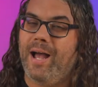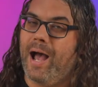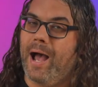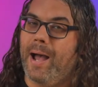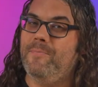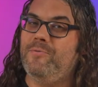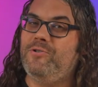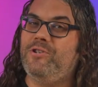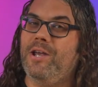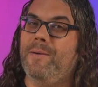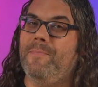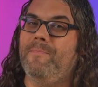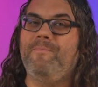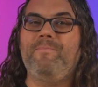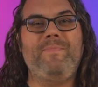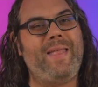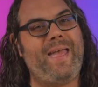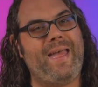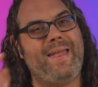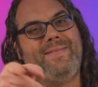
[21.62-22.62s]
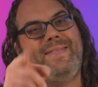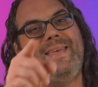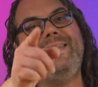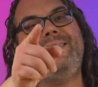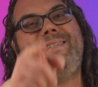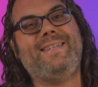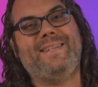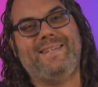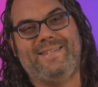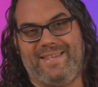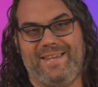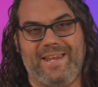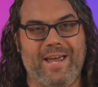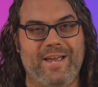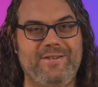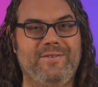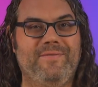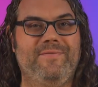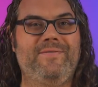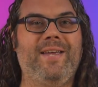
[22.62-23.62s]
I'm Jim, and this is The
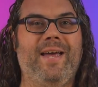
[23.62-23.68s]
Edge of